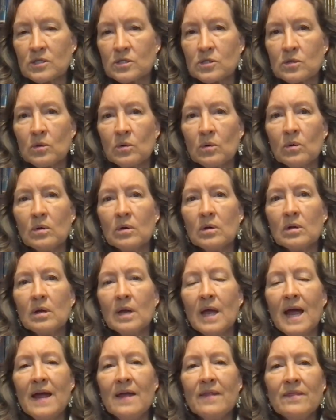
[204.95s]

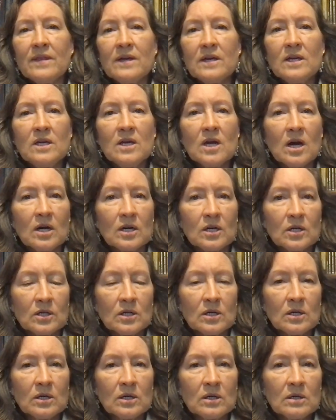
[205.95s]
school and the
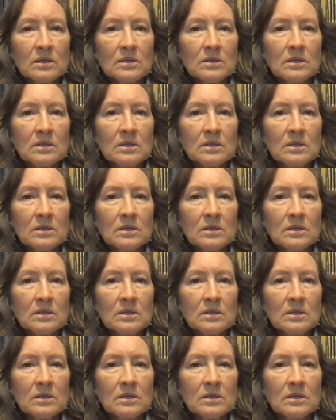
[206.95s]
younger